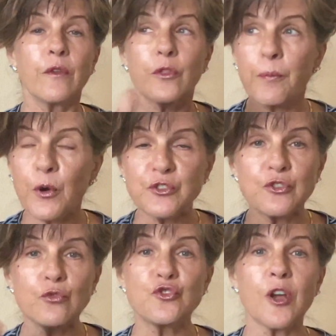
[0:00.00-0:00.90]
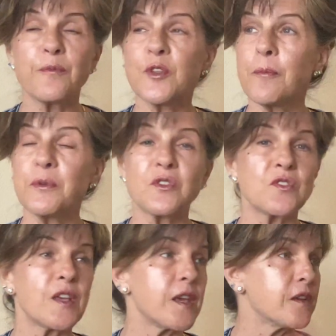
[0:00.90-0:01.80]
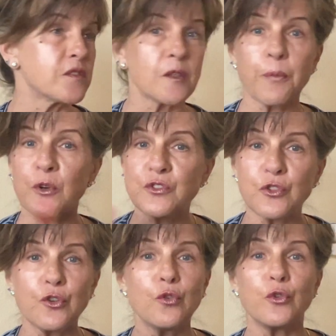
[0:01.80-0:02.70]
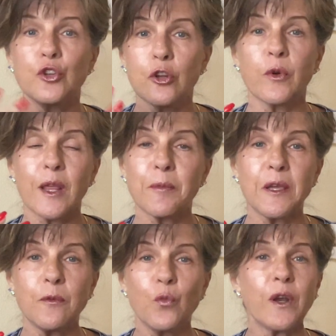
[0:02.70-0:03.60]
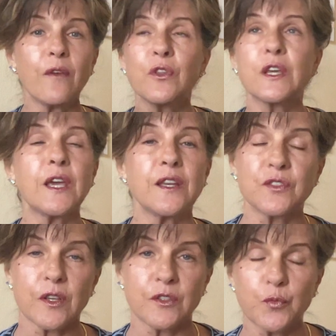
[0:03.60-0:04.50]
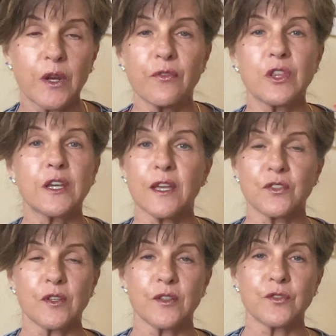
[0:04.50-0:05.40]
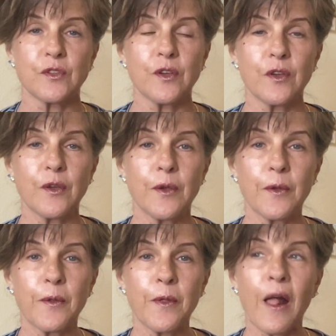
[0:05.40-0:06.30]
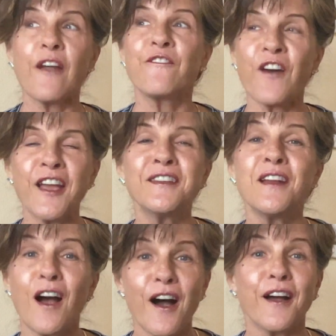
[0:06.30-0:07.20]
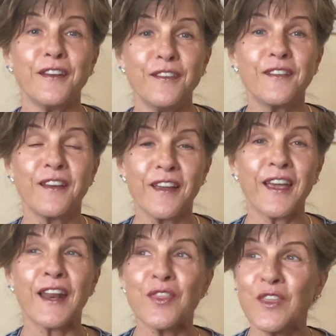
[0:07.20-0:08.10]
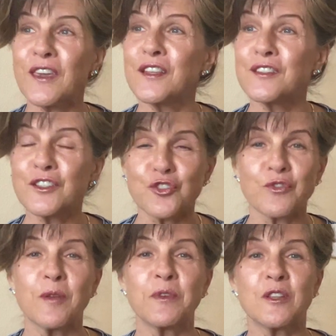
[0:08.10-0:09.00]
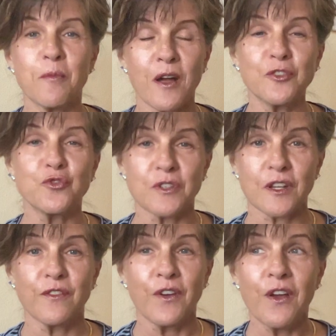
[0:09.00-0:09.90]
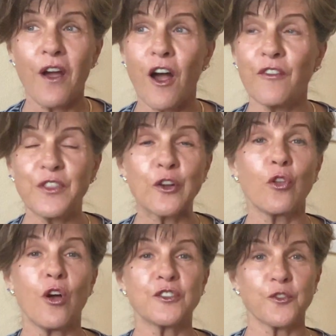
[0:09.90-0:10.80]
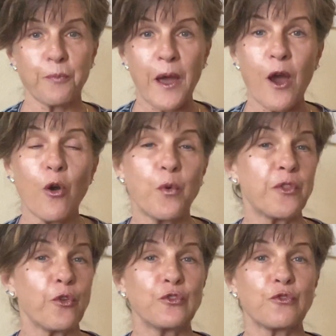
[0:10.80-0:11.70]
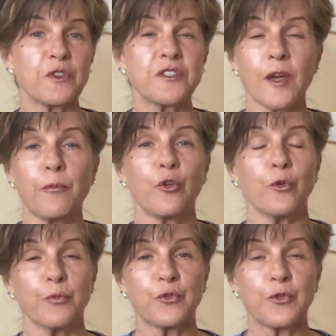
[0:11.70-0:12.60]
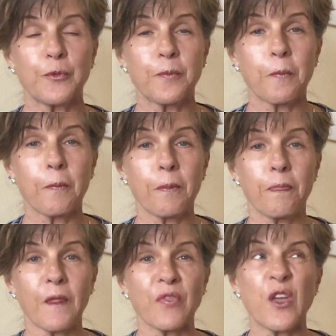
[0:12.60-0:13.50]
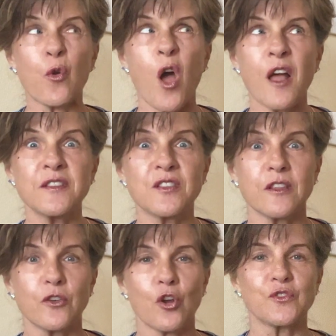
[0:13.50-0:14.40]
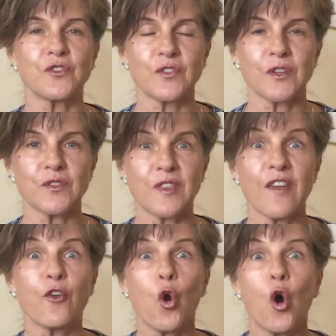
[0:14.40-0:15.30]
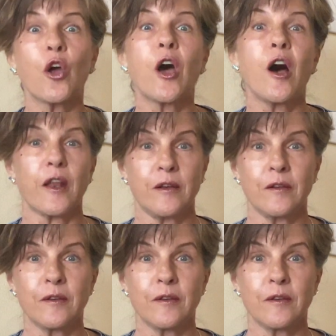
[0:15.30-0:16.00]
the person who jumps up and sings, the person who, you know what I mean? Whatever the case is, whatever the case is. I find it odd. And I think it's extremely demonstrative of their loss of power with those three subgroups. They're on to the narcissist. They've caught on.